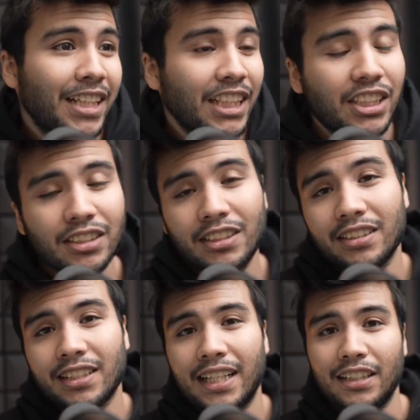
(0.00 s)
they just
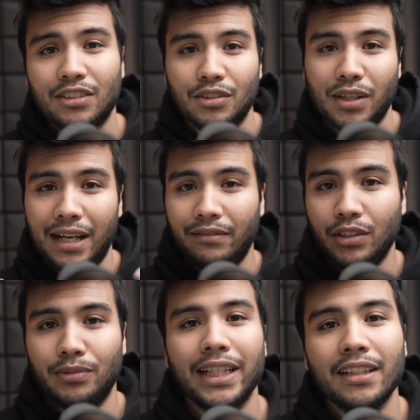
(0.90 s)
decided to have
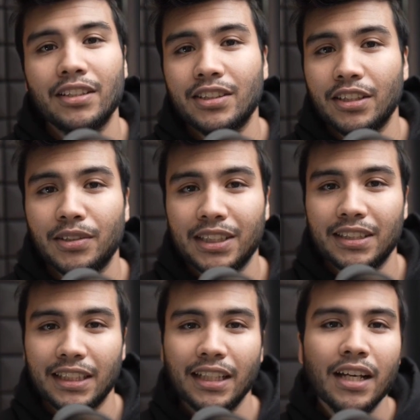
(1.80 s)
the regular
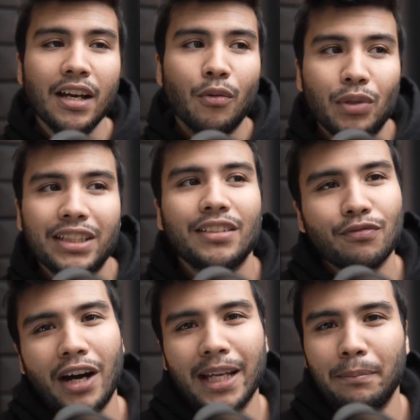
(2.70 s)
COSC, which is
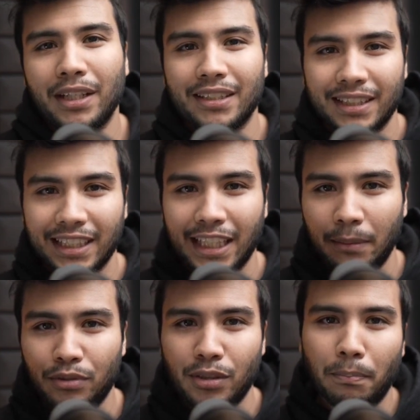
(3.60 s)
fine because it
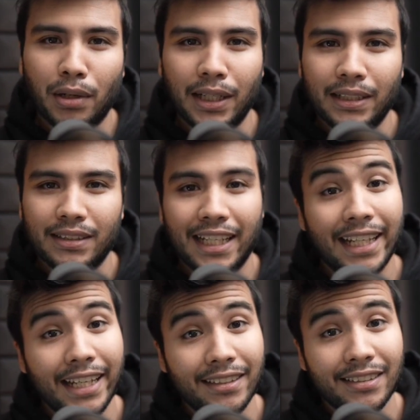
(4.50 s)
keeps the price, I
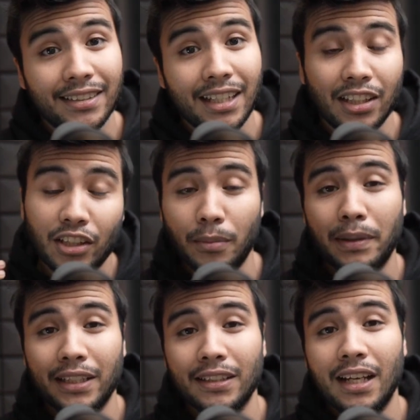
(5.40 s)
guess, a little
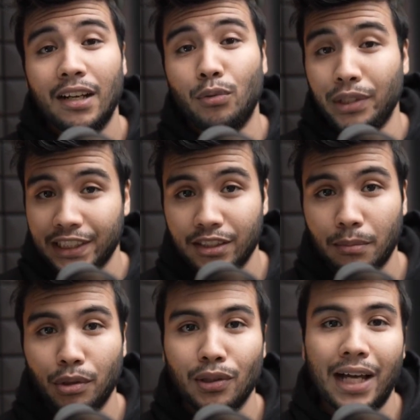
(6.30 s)
bit
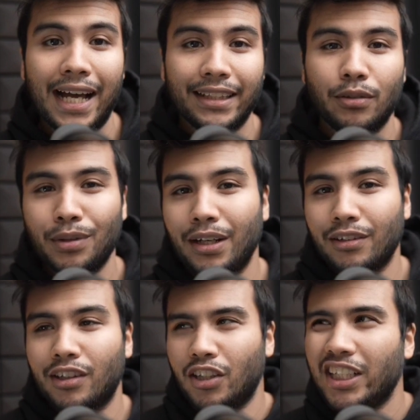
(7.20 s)
reasonable at
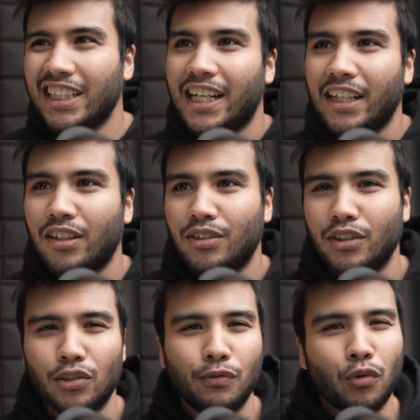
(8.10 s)
around
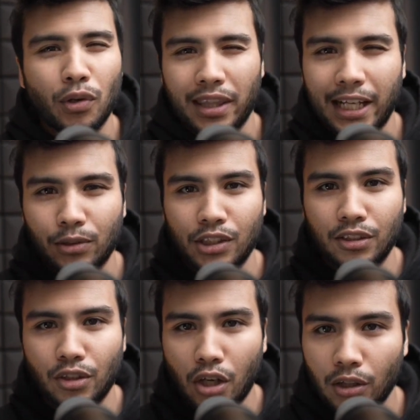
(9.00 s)
$3,900 to
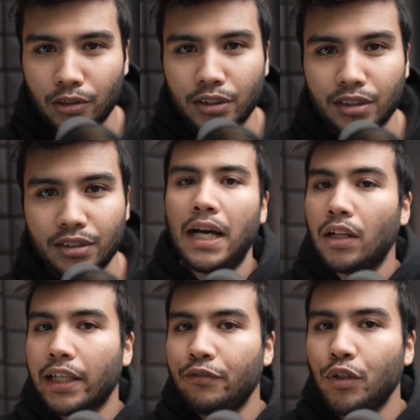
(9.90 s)
$4,000. Now,
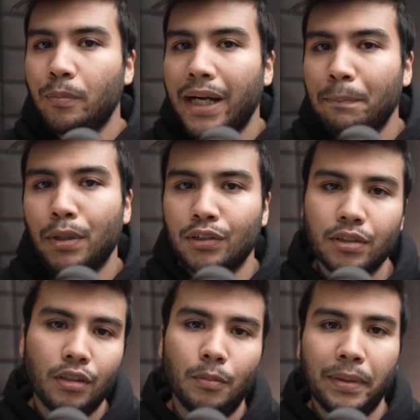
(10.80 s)
I'll give you my
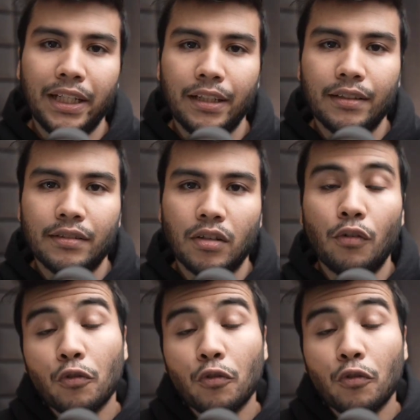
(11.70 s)
personal opinions.